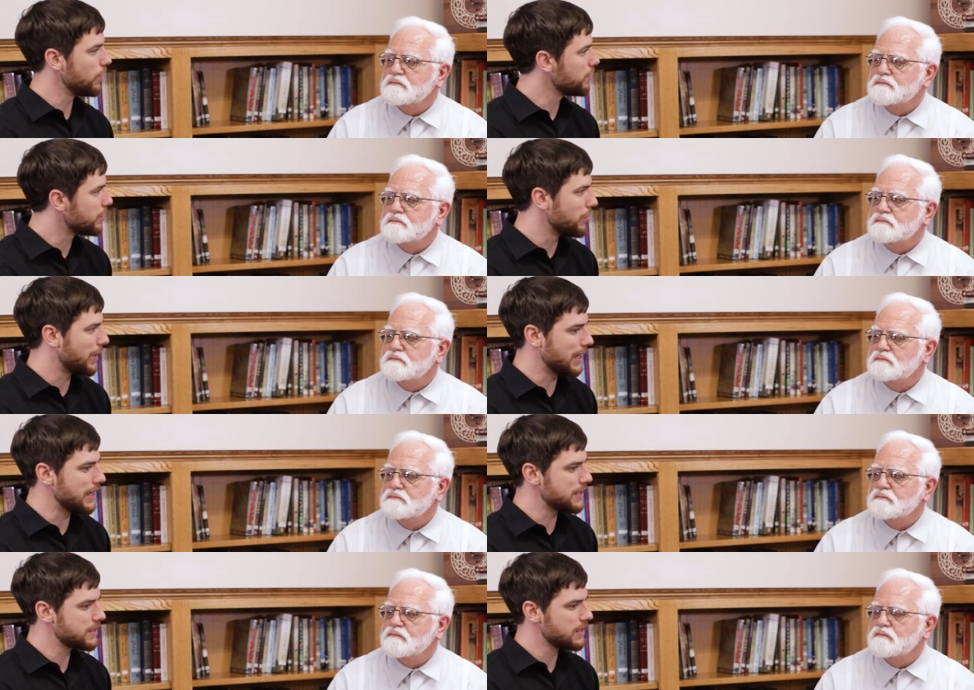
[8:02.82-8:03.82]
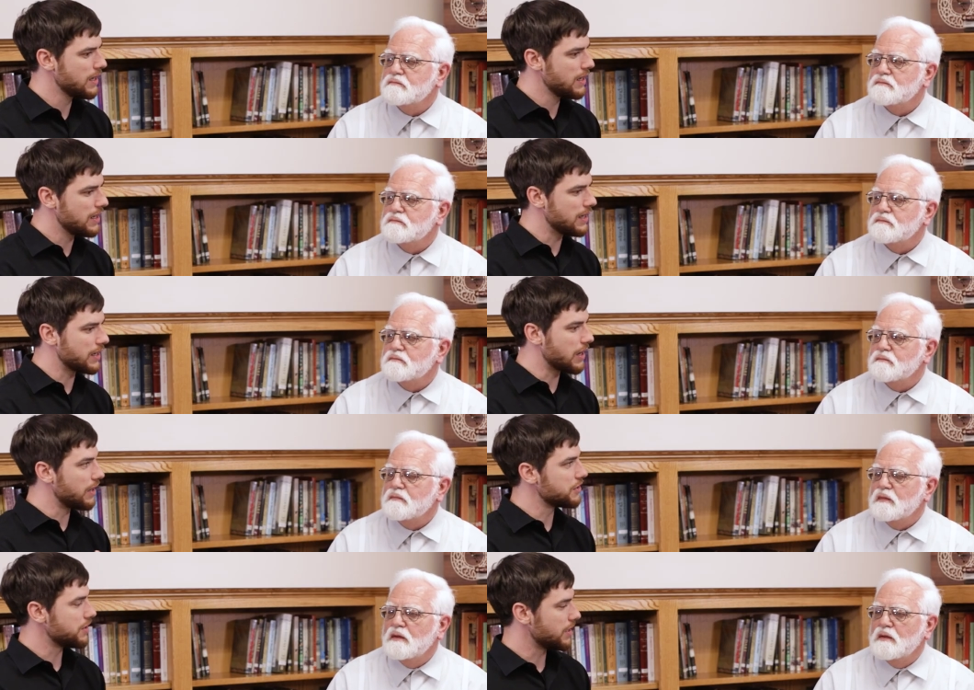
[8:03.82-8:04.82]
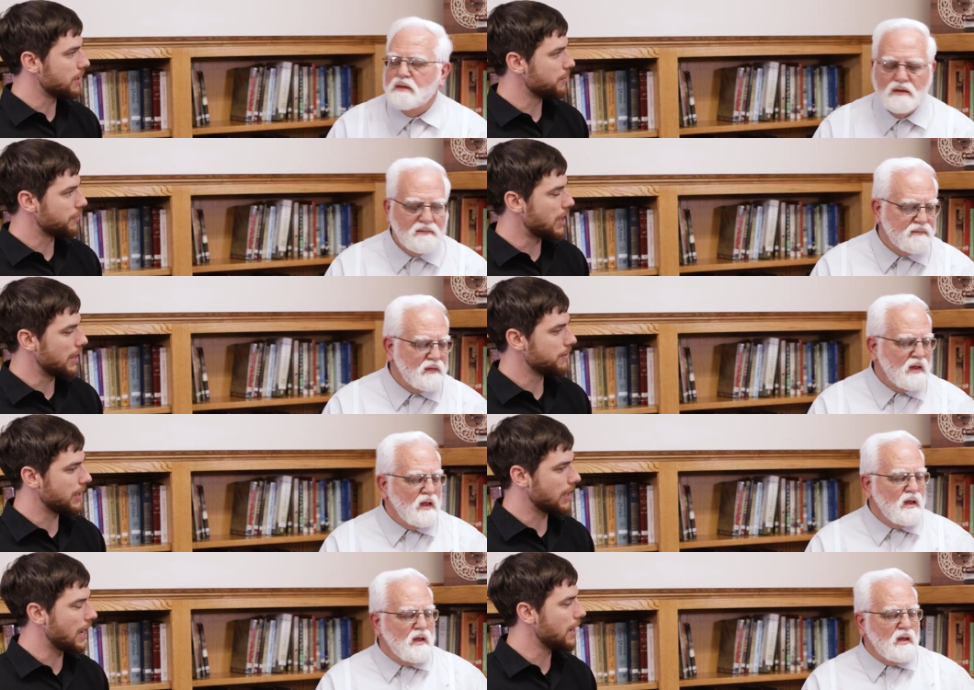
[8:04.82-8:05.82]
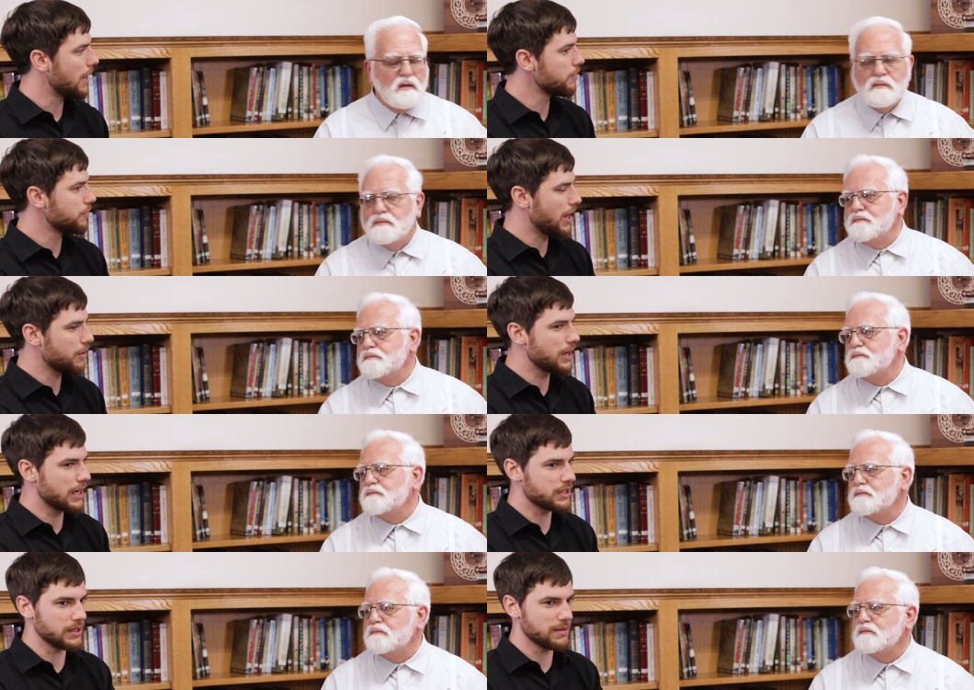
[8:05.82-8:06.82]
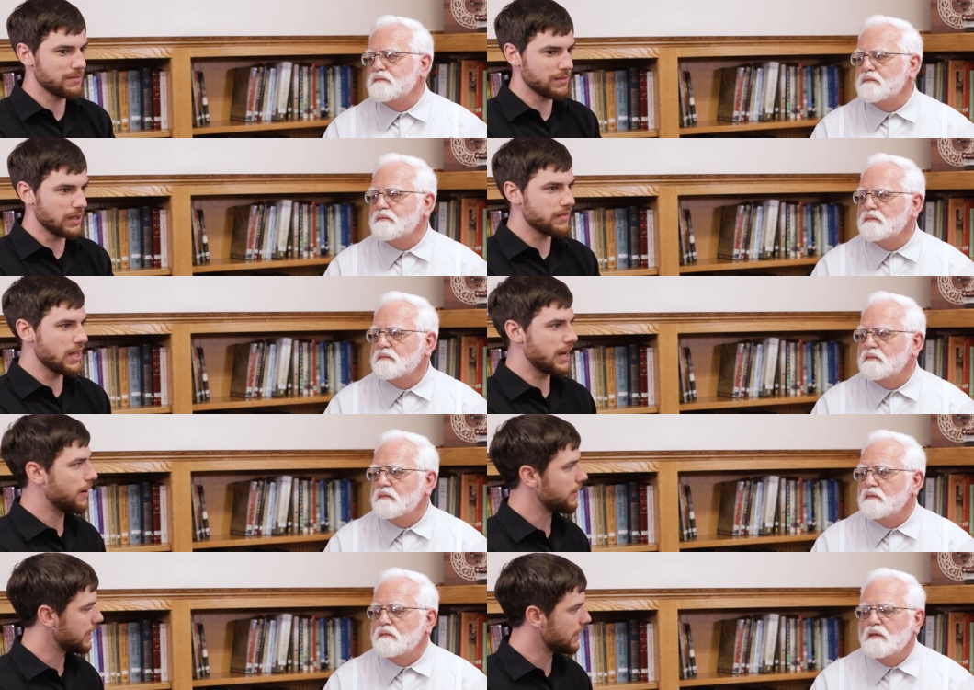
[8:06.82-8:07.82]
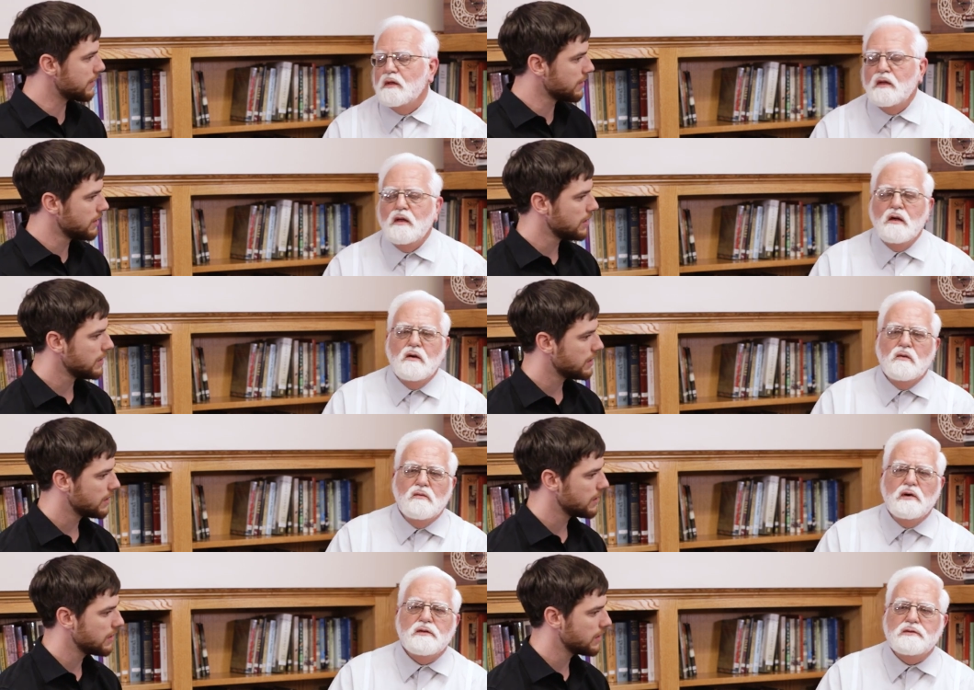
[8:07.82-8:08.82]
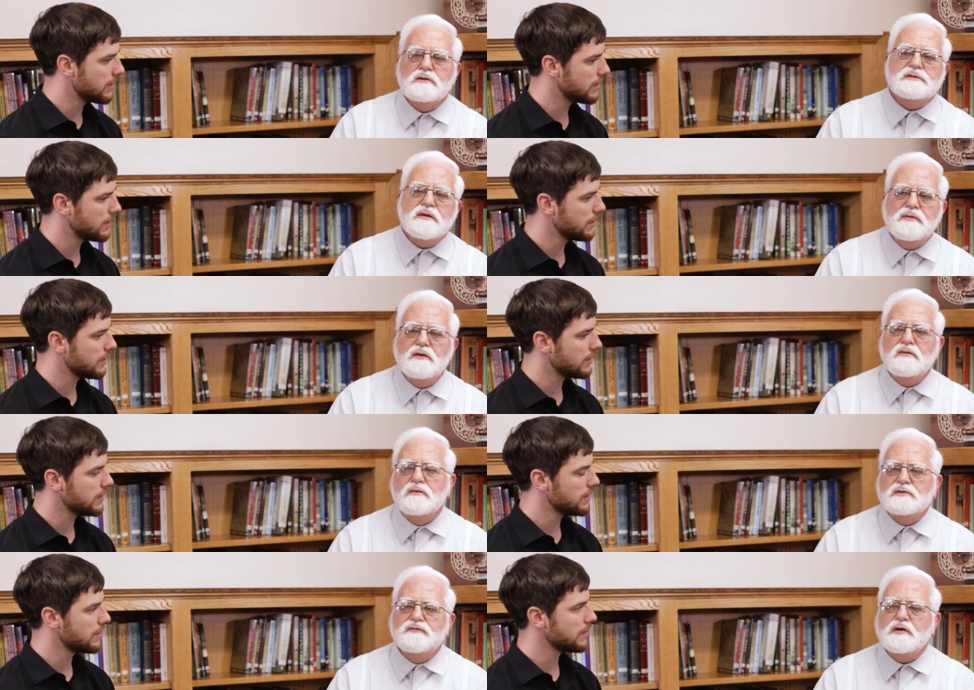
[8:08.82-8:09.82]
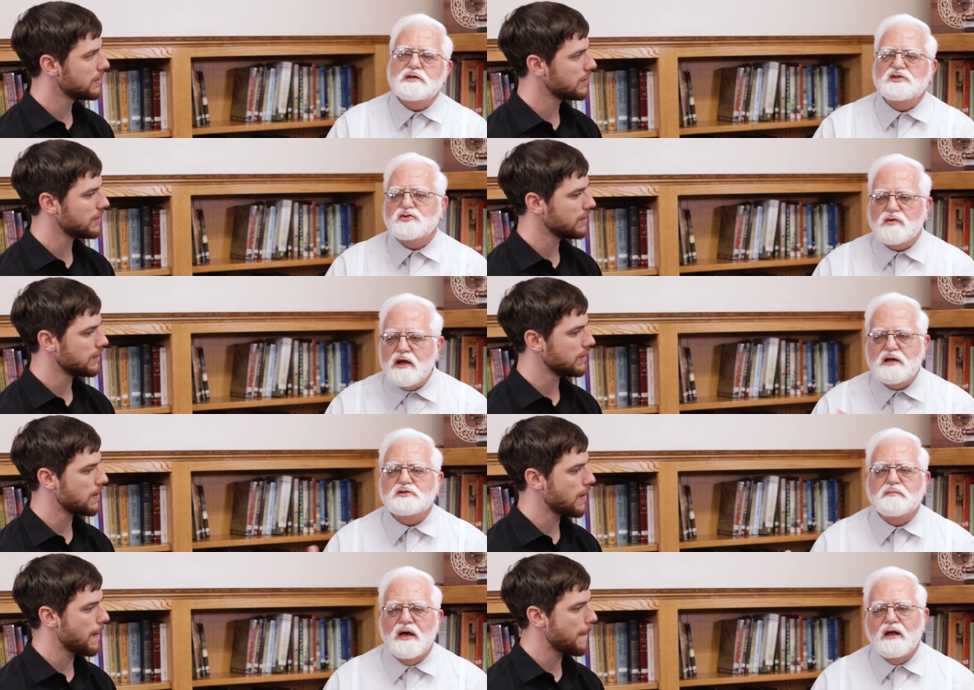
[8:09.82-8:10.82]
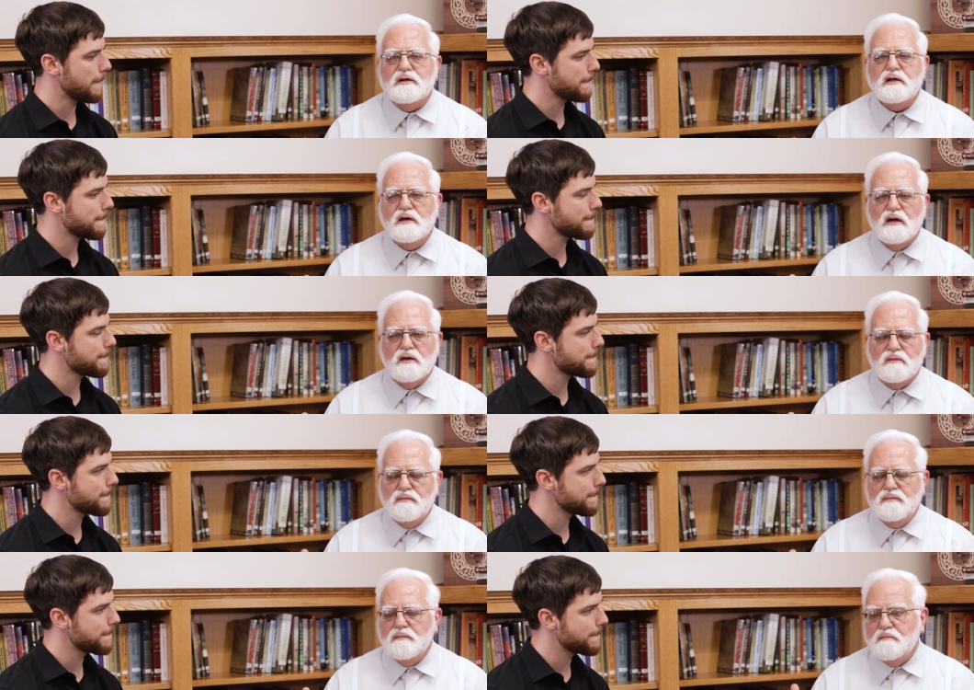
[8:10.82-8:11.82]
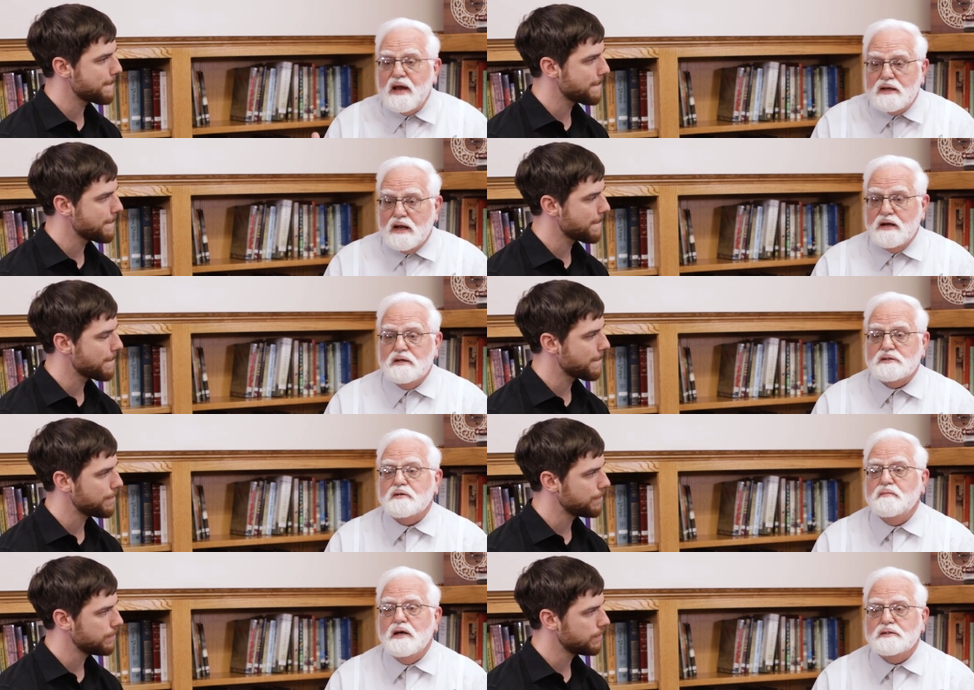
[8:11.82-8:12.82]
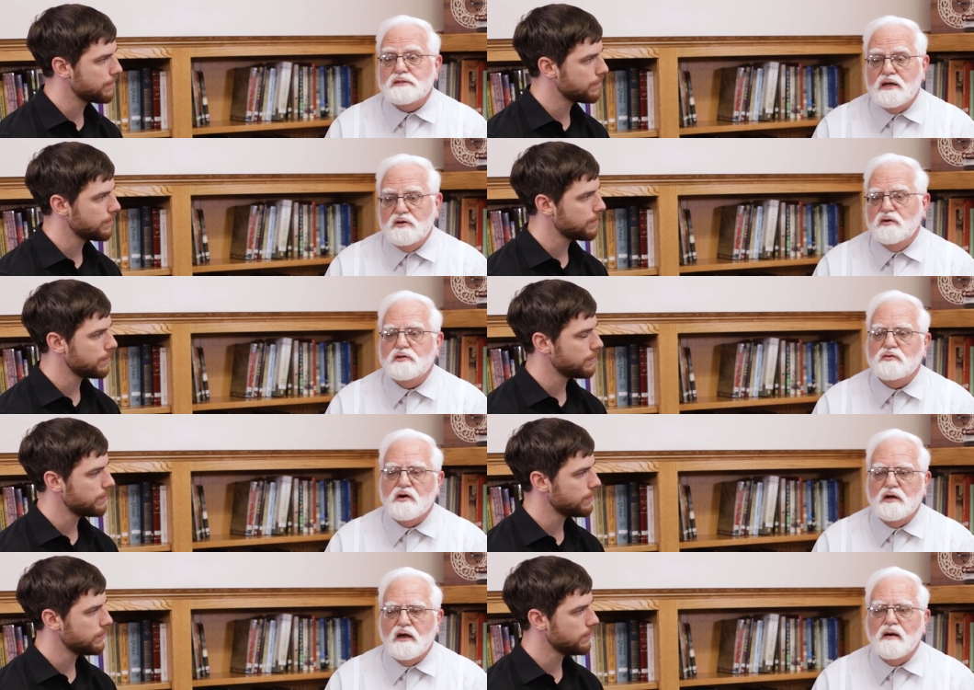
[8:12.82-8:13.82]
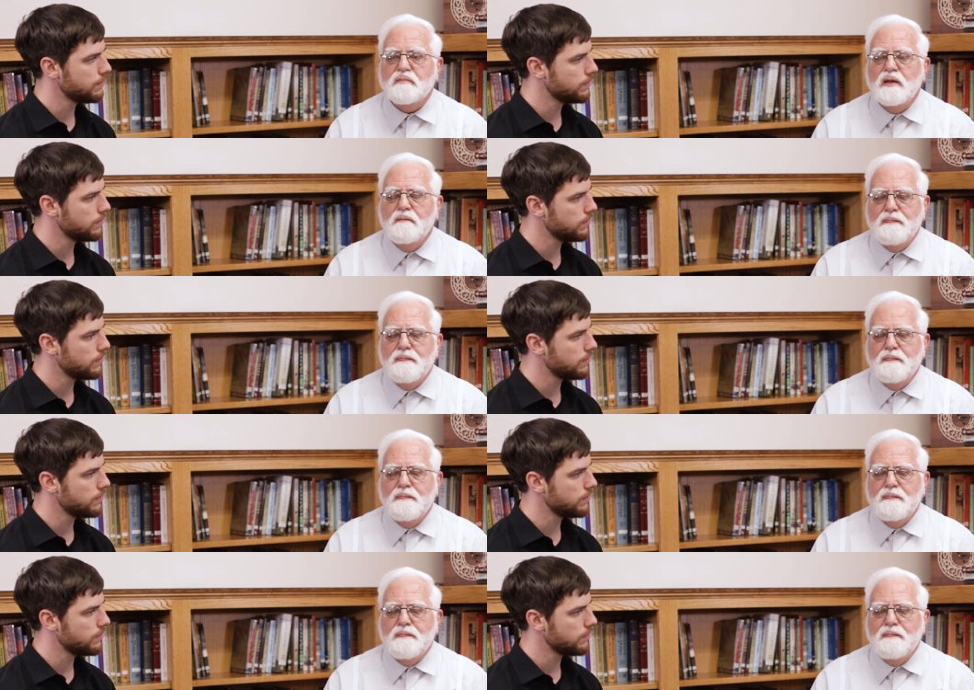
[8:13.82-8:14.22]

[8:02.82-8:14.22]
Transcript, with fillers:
Speaker 1: worldview, I guess, in acknowledging the kingdom of God? Like, how, how do how do we actually live that out, I guess?
Speaker 2: Well, there's something was very strange about uh, Mennonitism, as I knew it growing up.